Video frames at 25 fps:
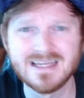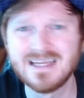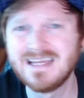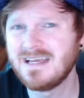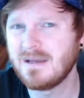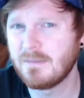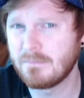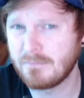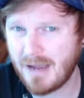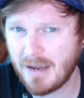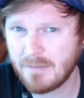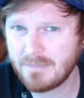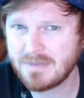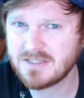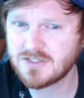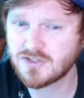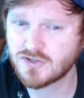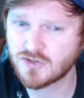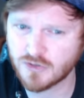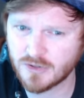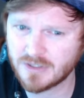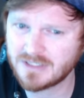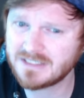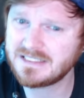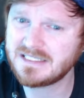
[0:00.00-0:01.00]
might be
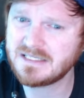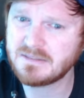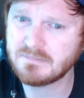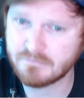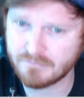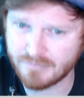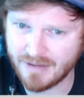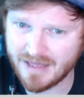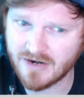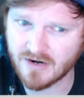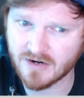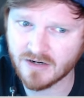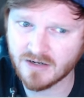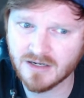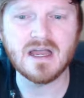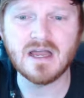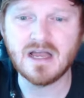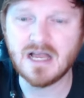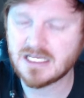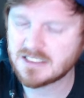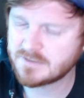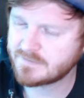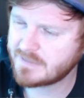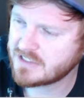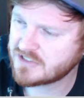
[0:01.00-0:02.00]
strictly better,
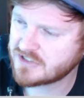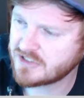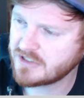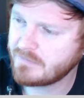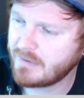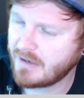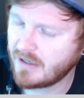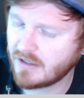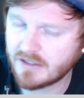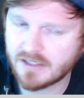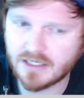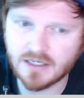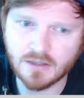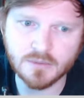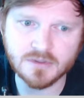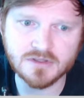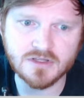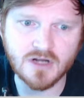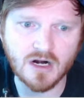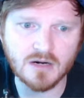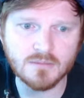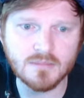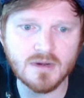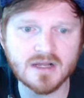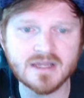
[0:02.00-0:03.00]
especially pairing it with
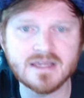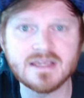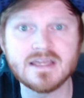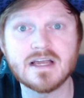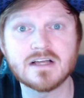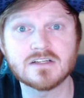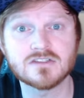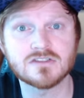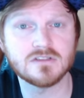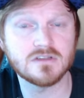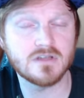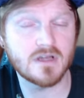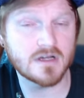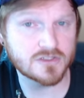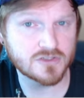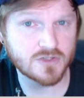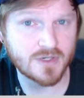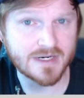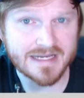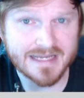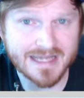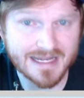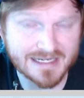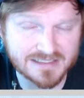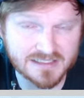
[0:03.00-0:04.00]
Arbok EX or
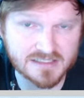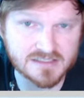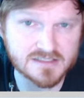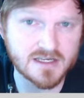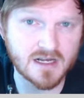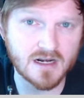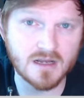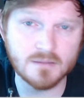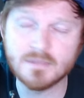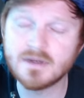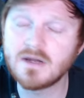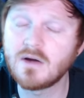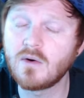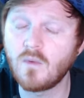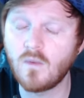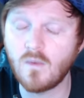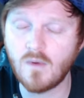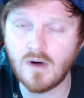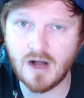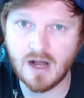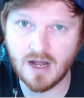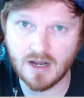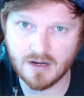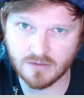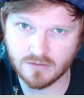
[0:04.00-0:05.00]
Luxray EX is gonna be a
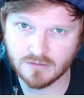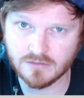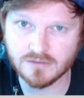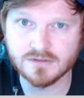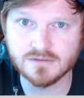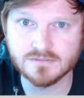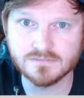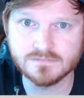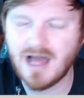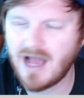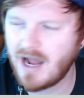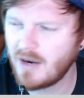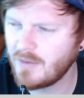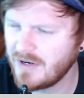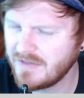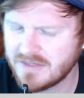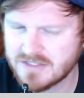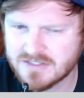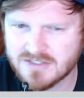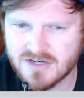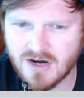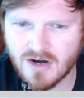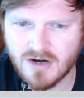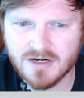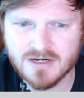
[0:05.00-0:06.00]
wild. I rate this
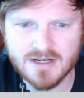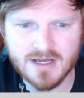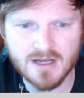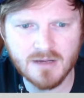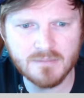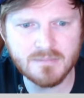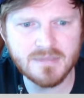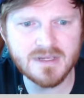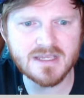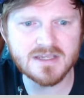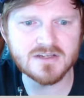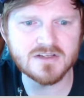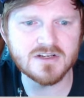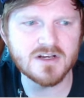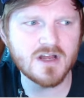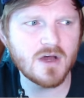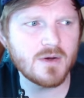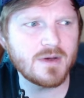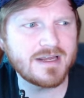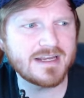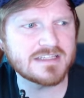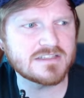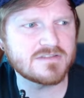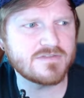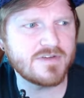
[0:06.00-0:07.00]
card a B. You know
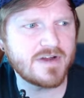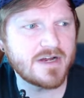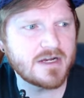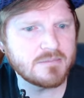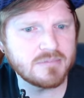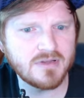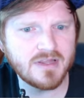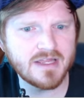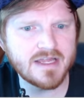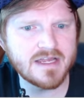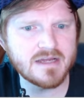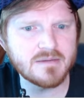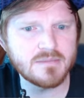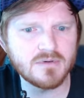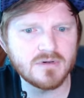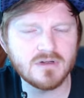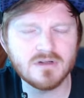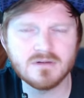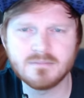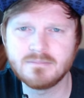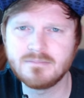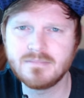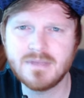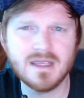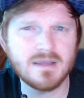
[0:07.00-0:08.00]
what? It's very playable.
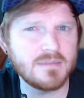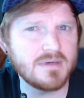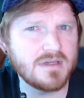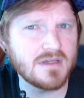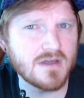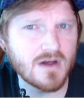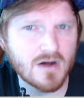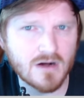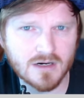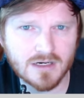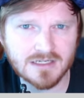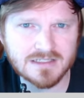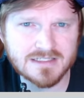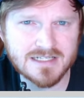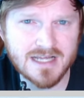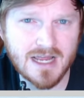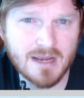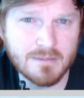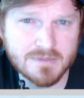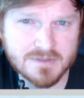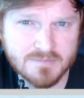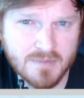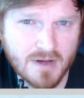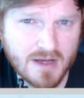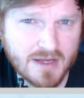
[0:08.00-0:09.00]
Maybe archetype
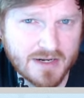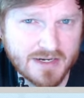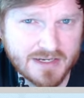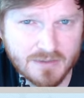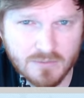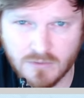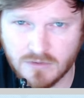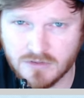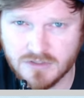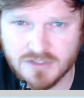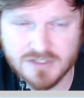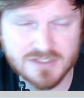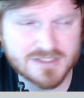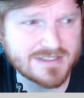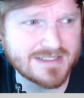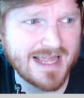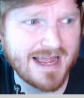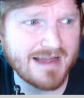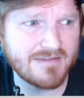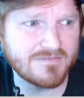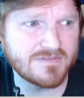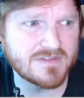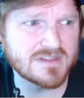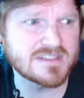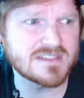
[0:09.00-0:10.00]
spawning. We'll just
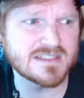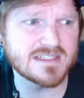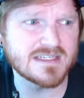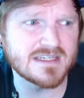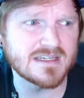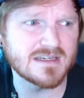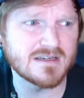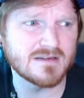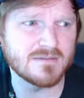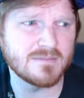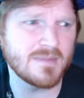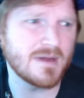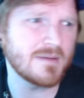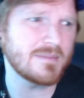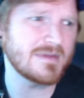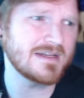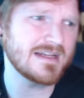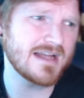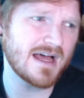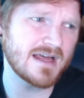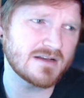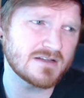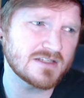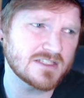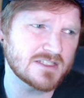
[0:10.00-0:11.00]
have to see. Maybe
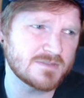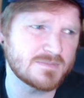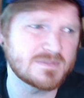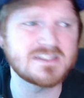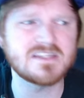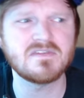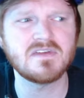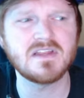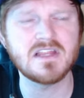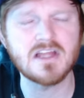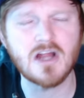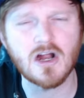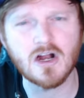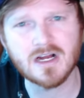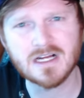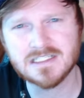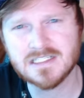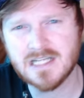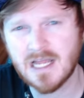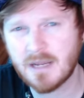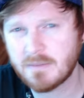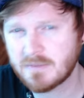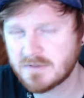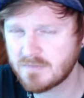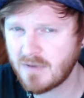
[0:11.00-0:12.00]
not specifically
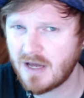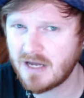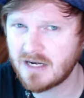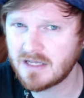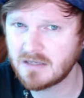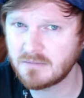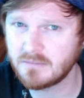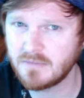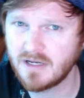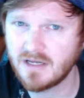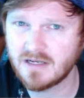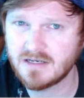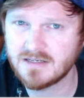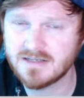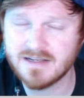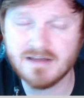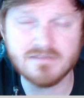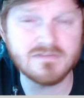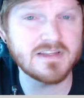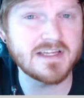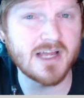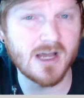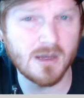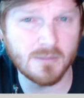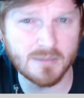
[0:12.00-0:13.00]
archetype spawning, but
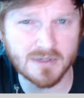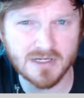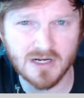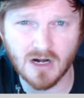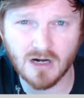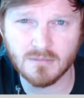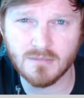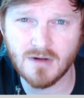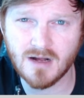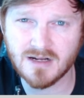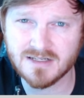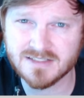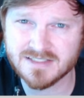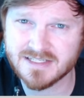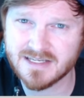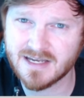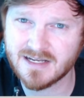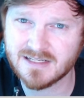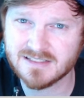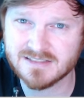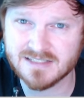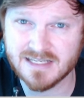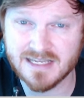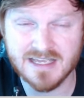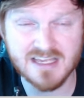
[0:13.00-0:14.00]
definitely helping Arbok
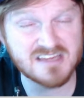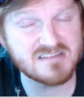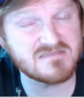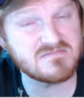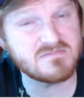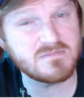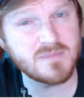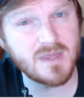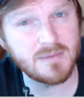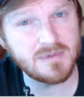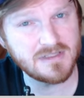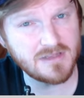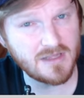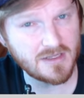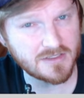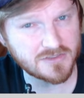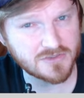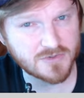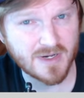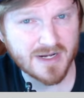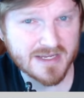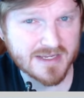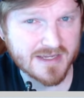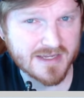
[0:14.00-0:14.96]
EX and maybe Luxray